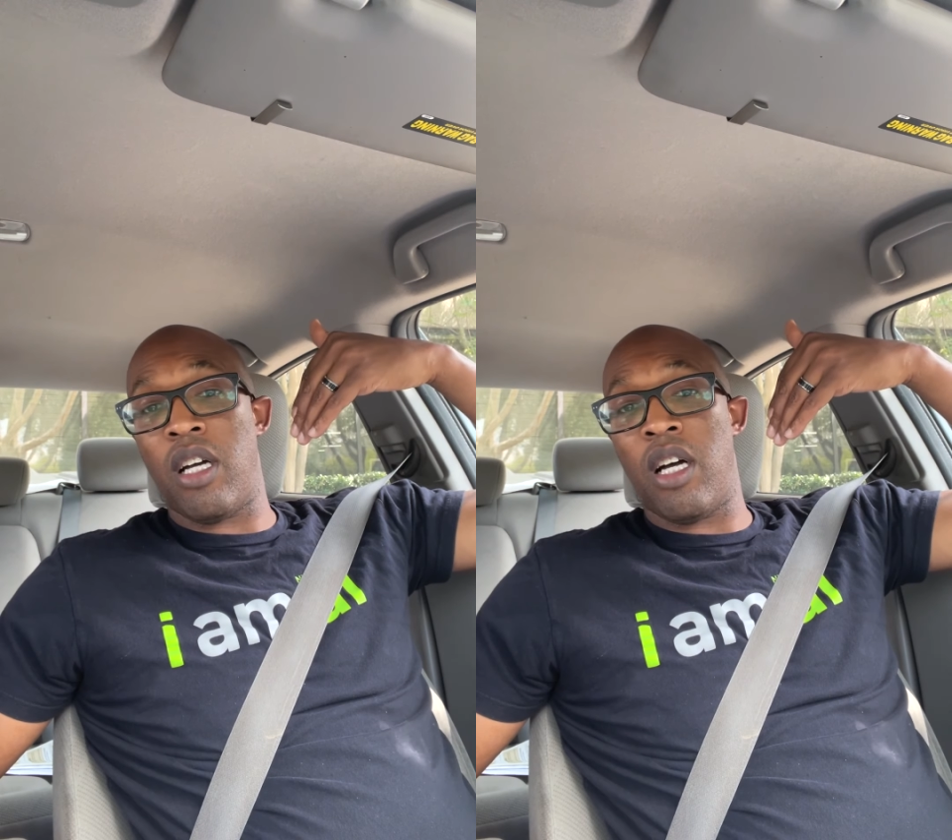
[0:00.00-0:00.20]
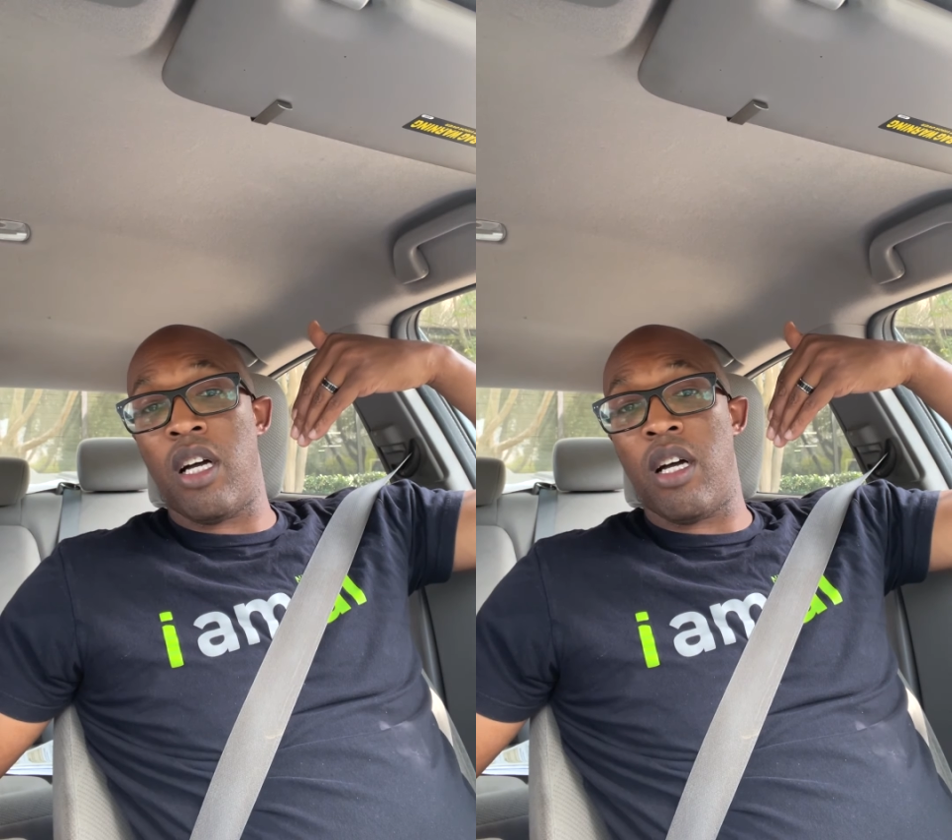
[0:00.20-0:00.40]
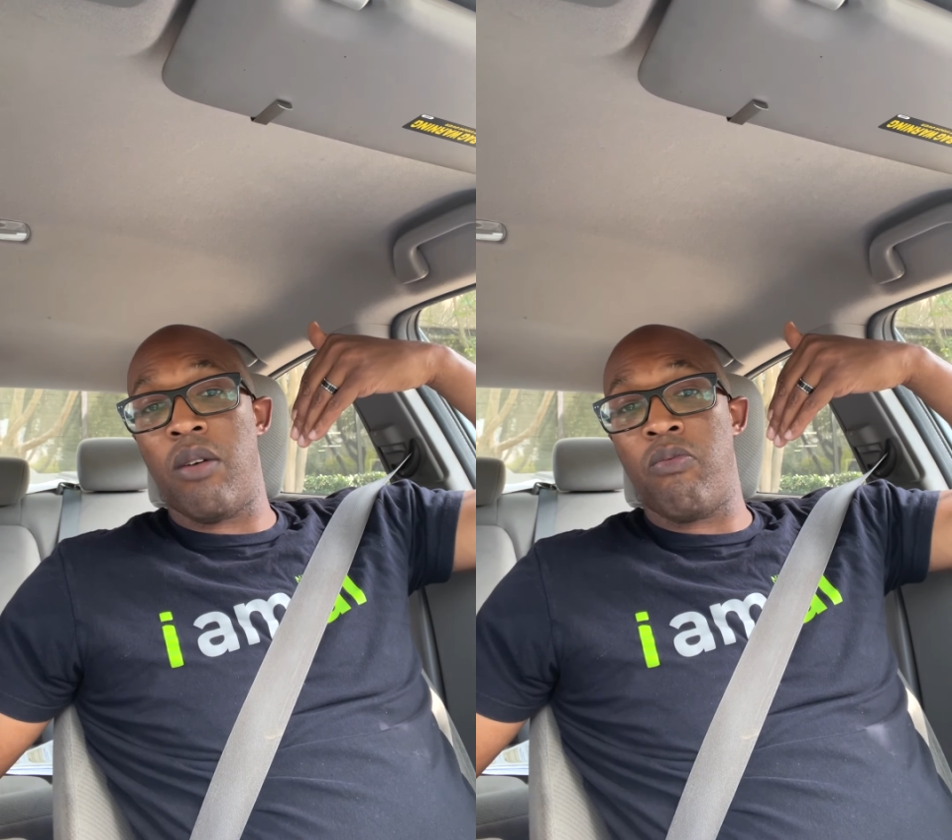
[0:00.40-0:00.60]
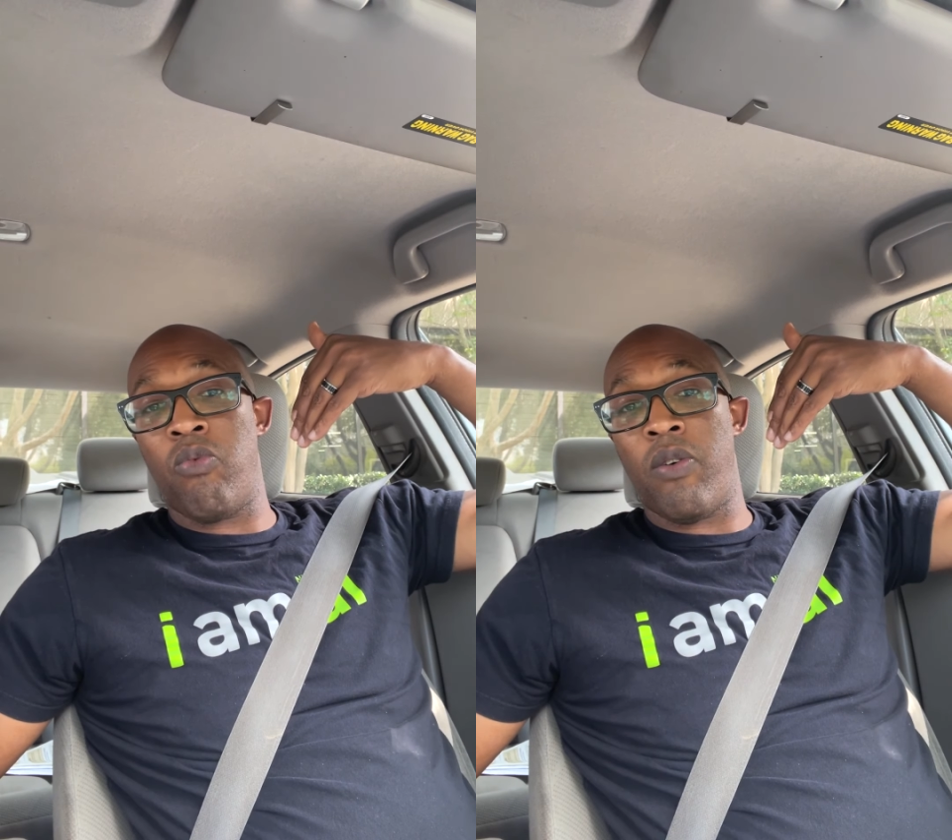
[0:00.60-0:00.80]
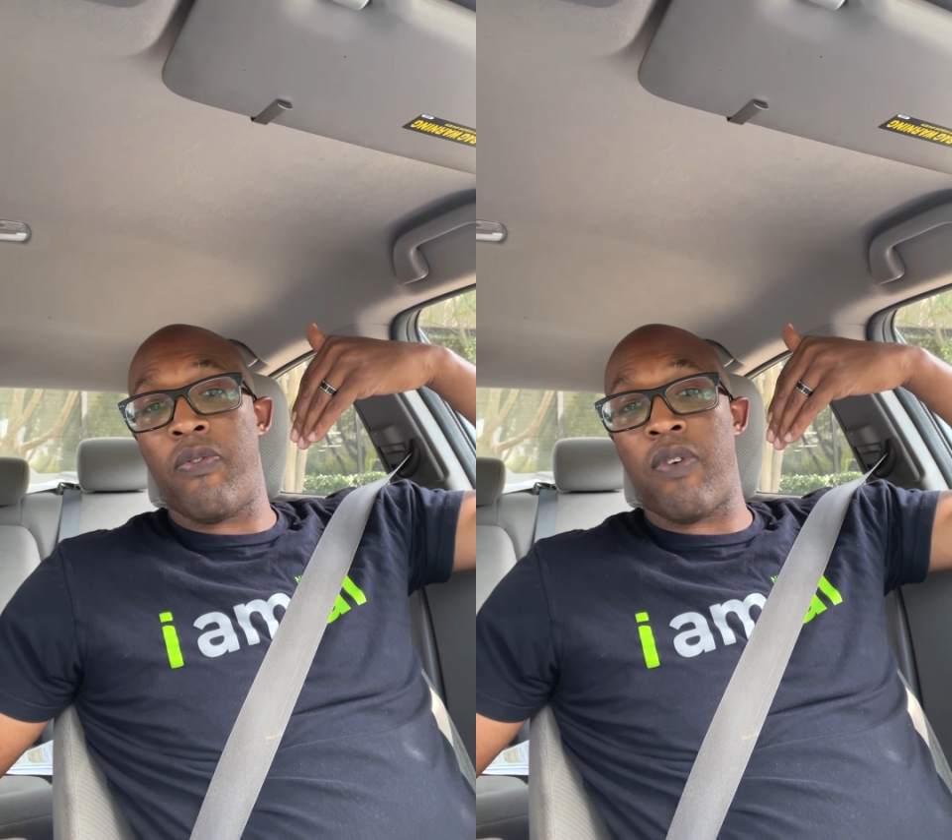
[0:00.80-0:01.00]

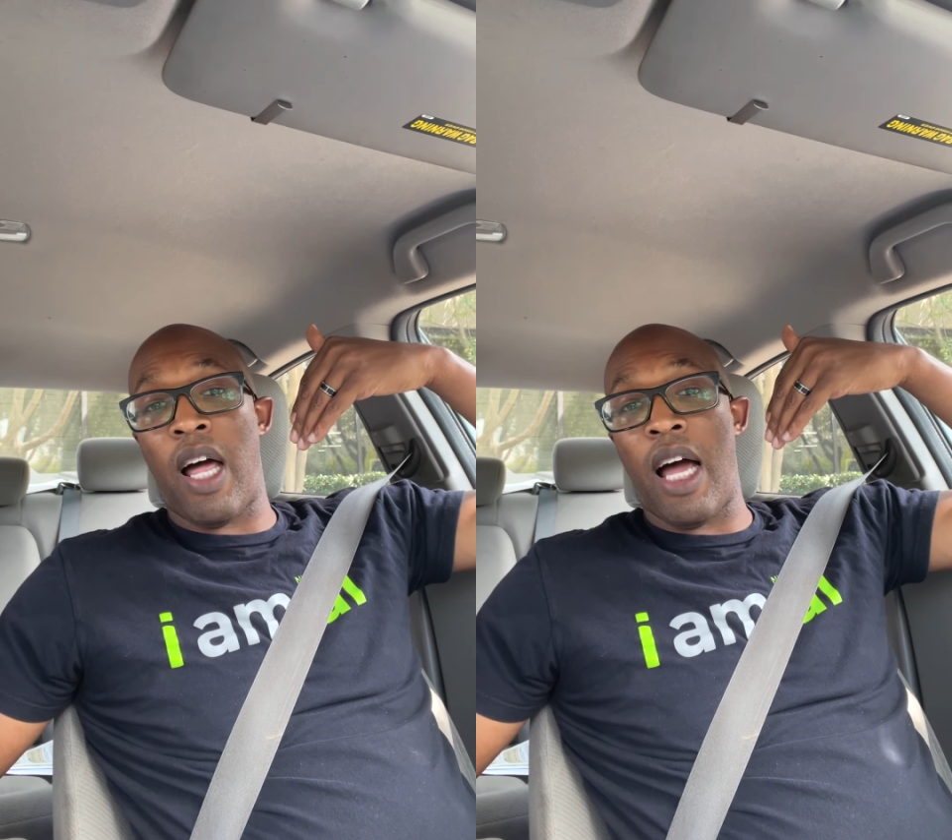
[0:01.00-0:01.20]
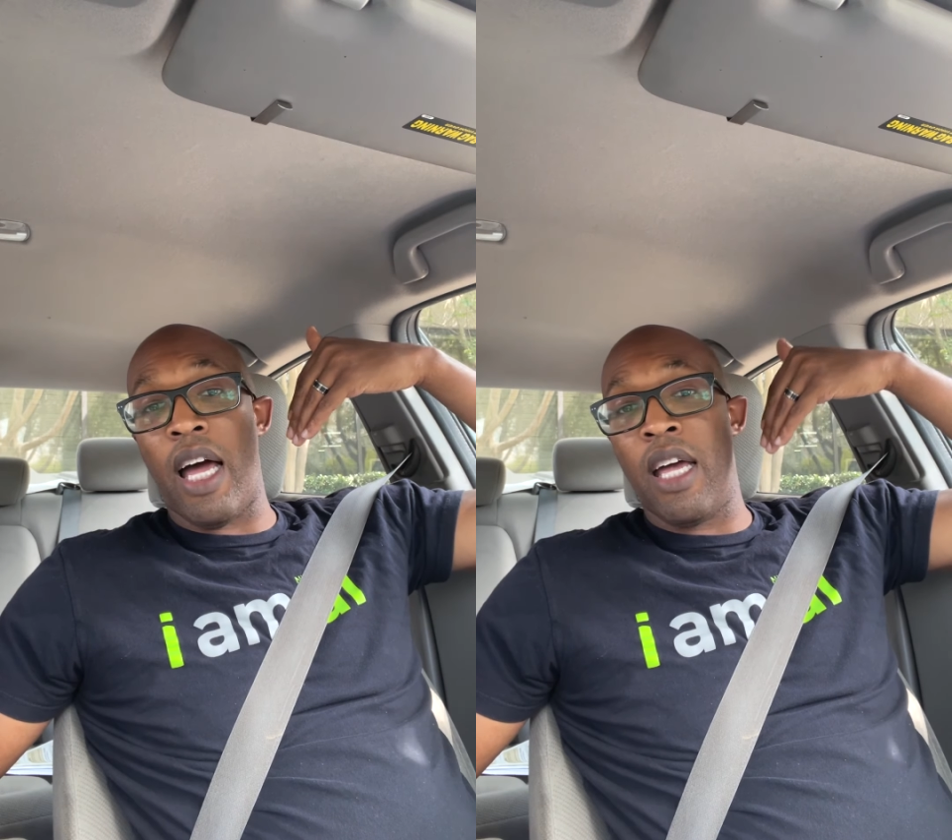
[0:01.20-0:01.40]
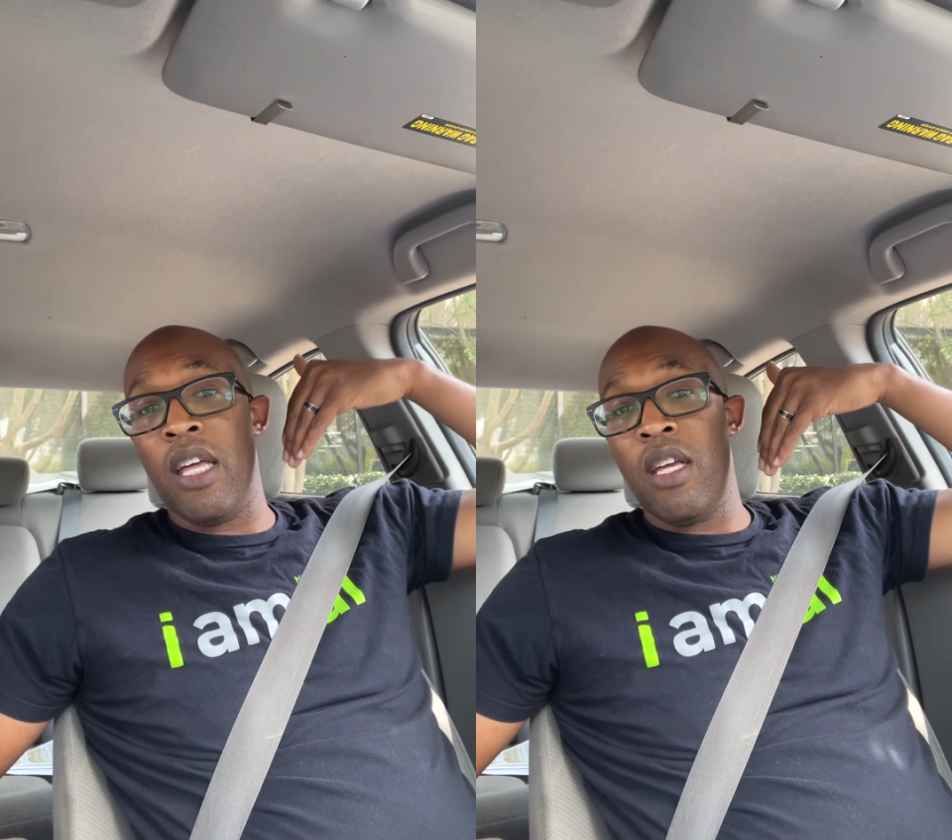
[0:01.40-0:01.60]
will fly